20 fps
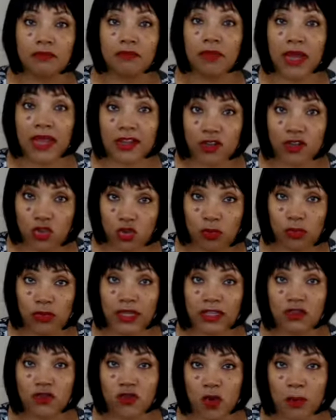buying a
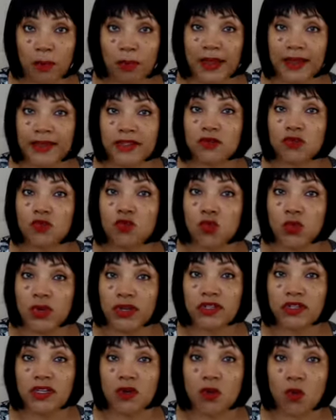duplex, fourplex,
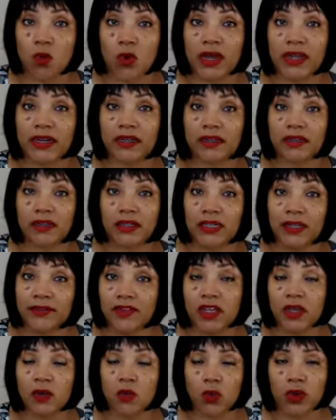renting one,
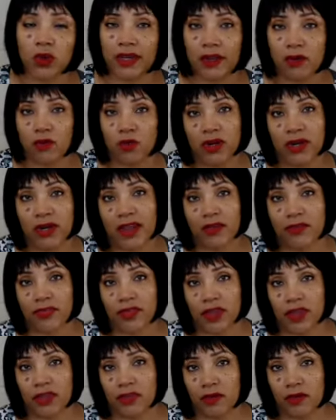living in one, and renting out
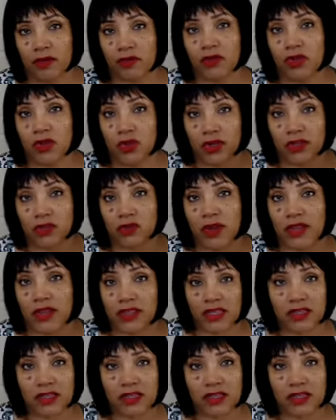the other units, right?